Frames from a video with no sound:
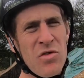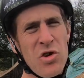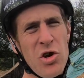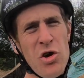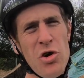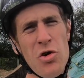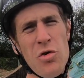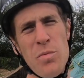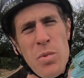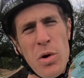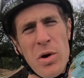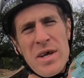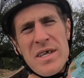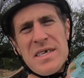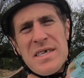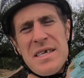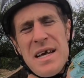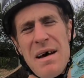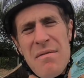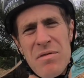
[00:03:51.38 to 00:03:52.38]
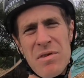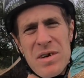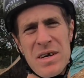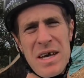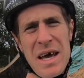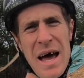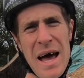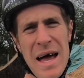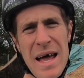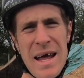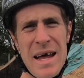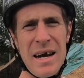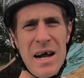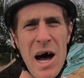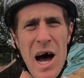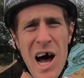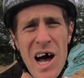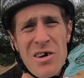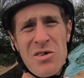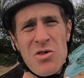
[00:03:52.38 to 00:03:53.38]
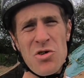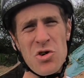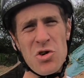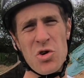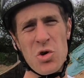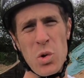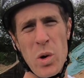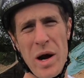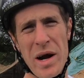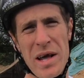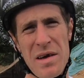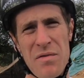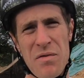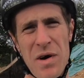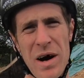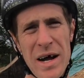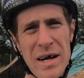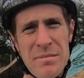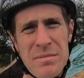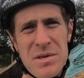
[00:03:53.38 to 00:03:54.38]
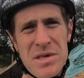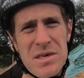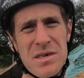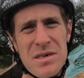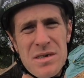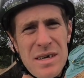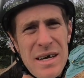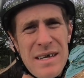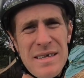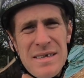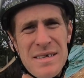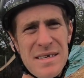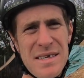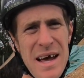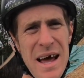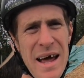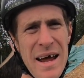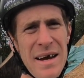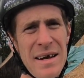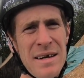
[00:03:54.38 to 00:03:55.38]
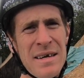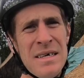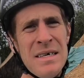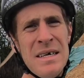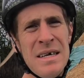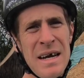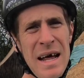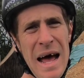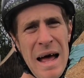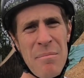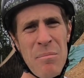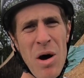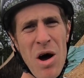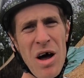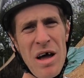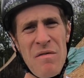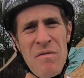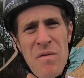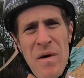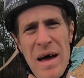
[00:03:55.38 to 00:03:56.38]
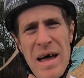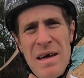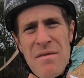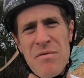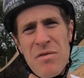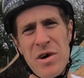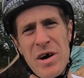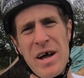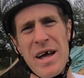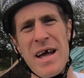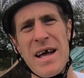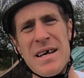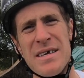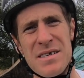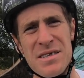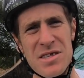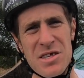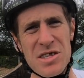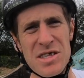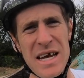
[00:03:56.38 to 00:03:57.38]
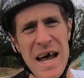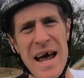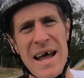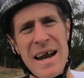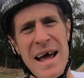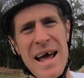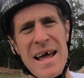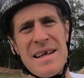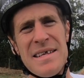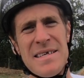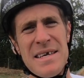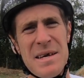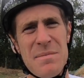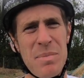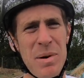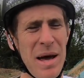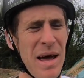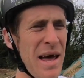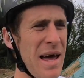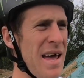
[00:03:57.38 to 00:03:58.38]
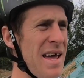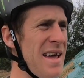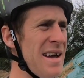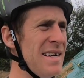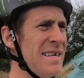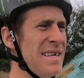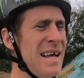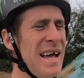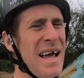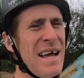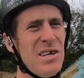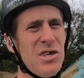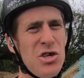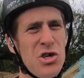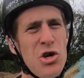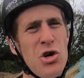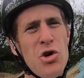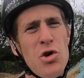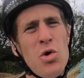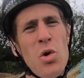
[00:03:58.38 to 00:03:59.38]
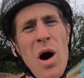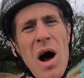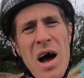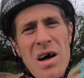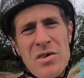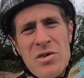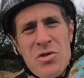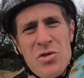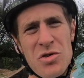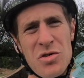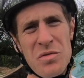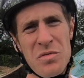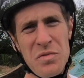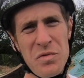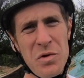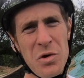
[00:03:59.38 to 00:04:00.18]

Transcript: two point seven K in one hundred twenty frames, insane. And my favourite is the ten eighty P in two hundred